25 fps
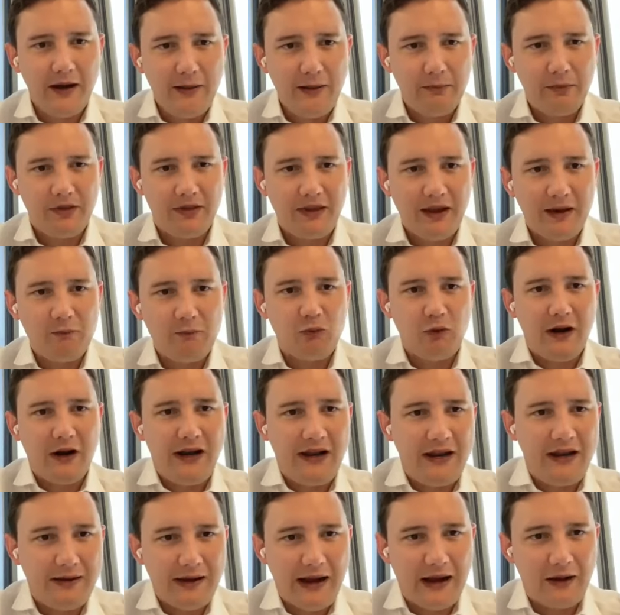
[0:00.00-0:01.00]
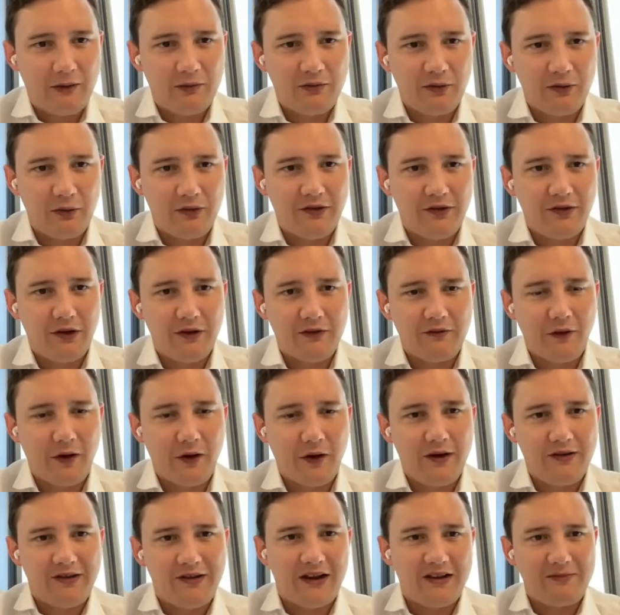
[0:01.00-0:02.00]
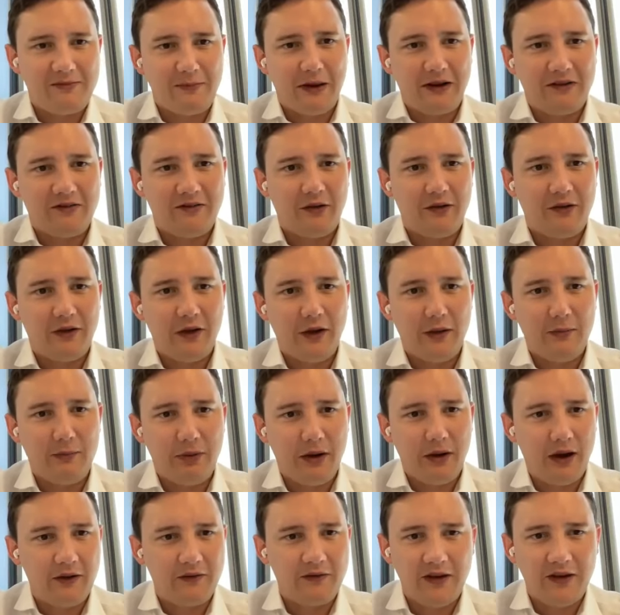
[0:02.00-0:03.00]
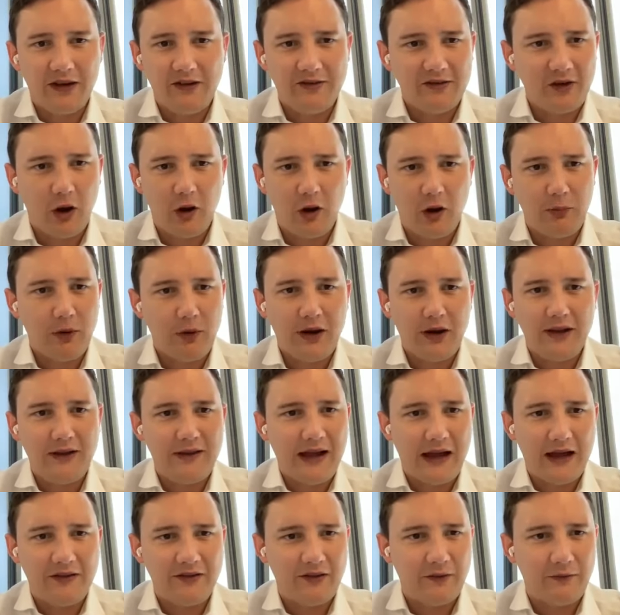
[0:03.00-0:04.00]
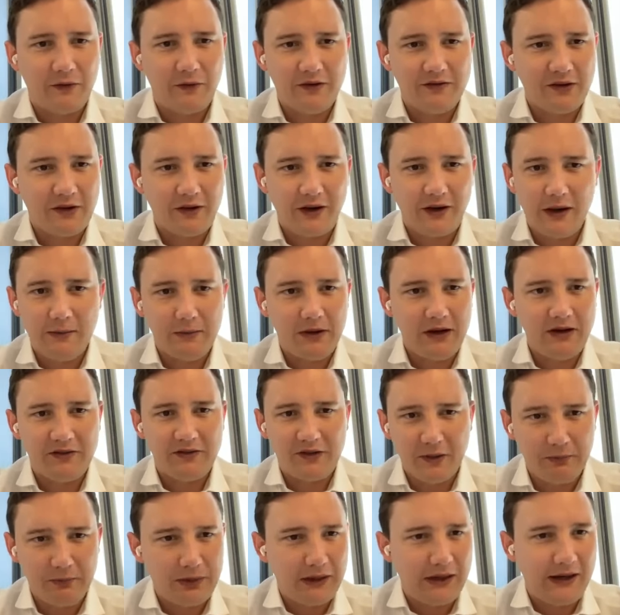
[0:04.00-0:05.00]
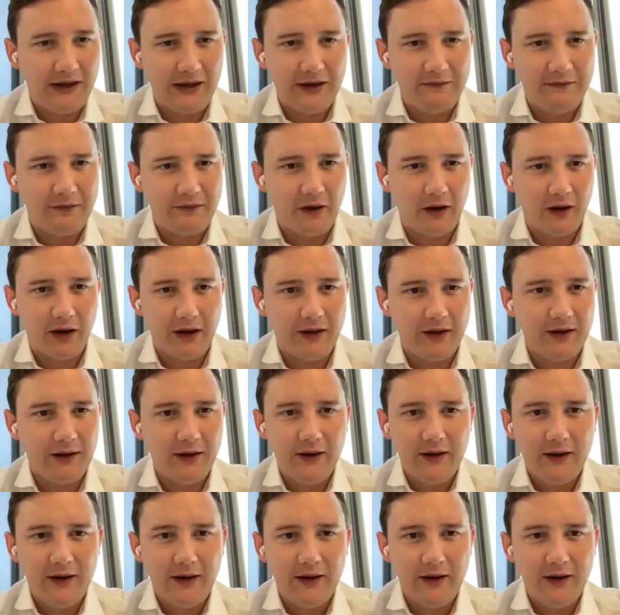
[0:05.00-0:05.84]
but then really outsourcing those various aspects to third parties, operating that as a free zone company is completely fine.